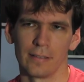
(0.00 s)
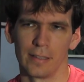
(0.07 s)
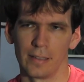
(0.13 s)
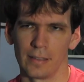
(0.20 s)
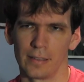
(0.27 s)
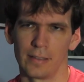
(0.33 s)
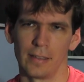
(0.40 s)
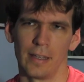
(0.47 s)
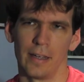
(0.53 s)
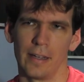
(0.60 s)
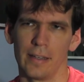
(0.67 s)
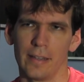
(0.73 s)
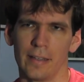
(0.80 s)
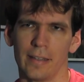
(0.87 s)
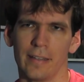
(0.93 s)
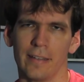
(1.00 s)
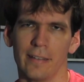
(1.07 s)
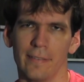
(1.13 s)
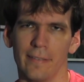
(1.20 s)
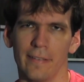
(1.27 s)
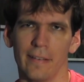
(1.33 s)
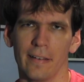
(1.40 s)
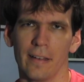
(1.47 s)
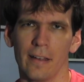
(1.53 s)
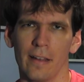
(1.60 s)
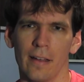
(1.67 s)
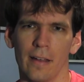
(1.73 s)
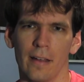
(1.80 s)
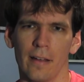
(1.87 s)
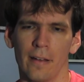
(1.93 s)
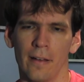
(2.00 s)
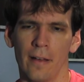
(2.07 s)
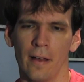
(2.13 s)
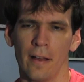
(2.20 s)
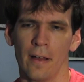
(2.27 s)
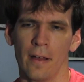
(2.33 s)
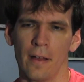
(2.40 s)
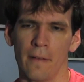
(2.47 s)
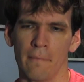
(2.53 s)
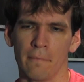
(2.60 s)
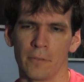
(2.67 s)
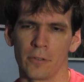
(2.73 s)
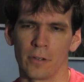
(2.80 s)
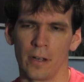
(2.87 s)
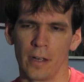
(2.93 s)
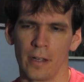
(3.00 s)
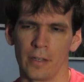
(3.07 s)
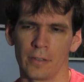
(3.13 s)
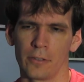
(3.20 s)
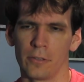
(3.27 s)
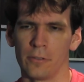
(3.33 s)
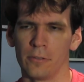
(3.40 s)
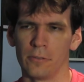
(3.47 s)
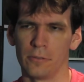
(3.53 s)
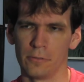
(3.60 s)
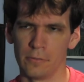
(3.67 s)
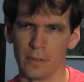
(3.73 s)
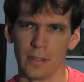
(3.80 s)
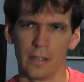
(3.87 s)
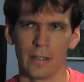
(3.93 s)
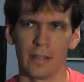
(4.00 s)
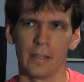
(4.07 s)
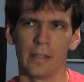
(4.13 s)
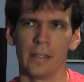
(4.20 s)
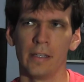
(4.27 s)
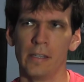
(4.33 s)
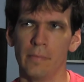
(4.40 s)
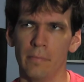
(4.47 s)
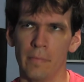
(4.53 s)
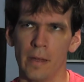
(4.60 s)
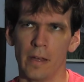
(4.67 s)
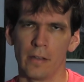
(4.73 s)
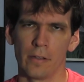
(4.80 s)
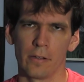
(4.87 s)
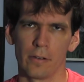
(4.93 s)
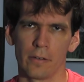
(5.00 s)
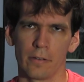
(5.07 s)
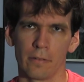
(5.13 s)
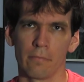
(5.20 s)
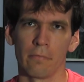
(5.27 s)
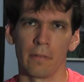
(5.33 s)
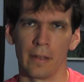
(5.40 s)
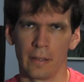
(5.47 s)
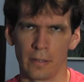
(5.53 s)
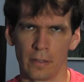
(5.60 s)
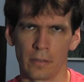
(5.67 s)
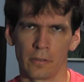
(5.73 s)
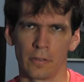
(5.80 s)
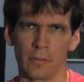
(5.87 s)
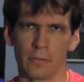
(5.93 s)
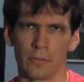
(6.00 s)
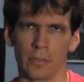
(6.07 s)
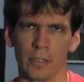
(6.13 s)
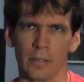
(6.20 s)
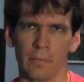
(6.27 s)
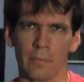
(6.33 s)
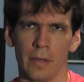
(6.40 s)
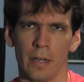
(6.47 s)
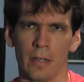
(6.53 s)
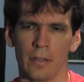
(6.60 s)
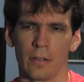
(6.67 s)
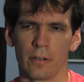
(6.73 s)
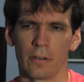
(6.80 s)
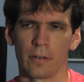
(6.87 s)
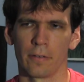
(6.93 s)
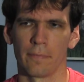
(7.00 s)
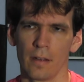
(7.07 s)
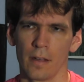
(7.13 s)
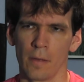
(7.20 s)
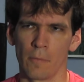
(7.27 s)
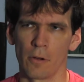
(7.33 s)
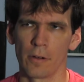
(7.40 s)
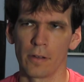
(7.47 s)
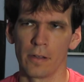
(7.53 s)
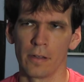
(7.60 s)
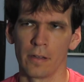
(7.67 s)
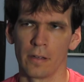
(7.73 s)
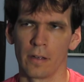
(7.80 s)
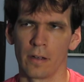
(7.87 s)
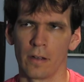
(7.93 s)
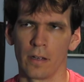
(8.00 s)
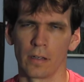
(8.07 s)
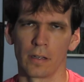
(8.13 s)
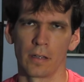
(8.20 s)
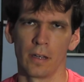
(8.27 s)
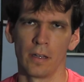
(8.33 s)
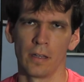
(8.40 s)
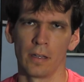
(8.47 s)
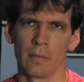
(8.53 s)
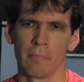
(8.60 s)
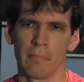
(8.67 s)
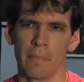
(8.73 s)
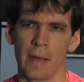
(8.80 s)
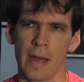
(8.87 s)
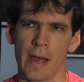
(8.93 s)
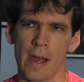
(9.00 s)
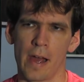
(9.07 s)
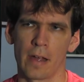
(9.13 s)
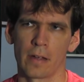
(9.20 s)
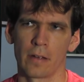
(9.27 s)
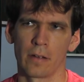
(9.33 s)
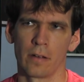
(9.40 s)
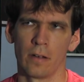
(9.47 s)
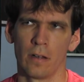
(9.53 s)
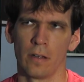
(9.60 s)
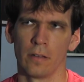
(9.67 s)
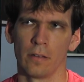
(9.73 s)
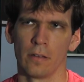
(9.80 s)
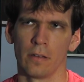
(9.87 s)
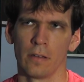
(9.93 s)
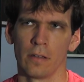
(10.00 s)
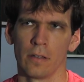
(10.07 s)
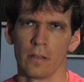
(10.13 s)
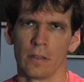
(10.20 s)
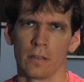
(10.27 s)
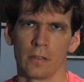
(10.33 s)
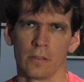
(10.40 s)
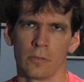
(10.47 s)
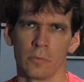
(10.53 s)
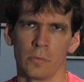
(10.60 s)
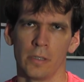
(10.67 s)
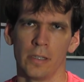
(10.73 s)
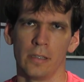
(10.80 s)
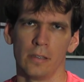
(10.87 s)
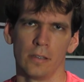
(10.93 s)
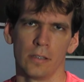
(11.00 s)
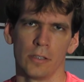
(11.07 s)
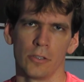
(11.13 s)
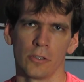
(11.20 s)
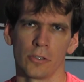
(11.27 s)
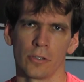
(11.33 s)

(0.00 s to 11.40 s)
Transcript: let's say, uh, I'm trying to eat better and also drink better. I'm working on cutting back on sweets and